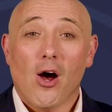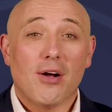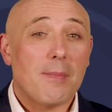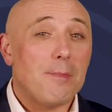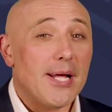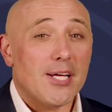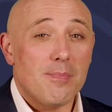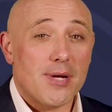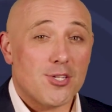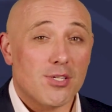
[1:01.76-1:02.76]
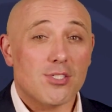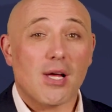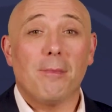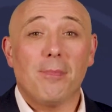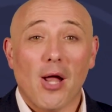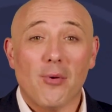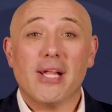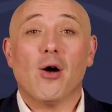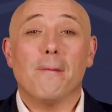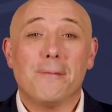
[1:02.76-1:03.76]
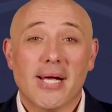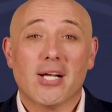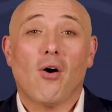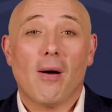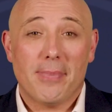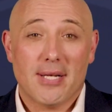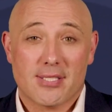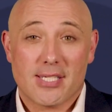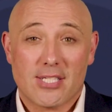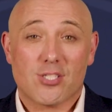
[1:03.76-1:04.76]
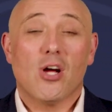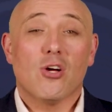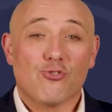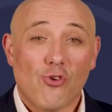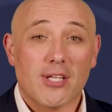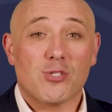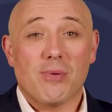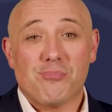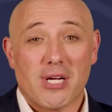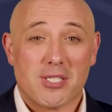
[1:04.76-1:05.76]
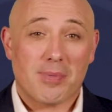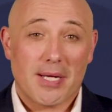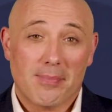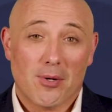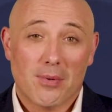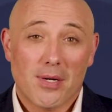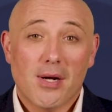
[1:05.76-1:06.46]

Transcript: earning big commissions and blowing it on big liabilities, trying to impress people.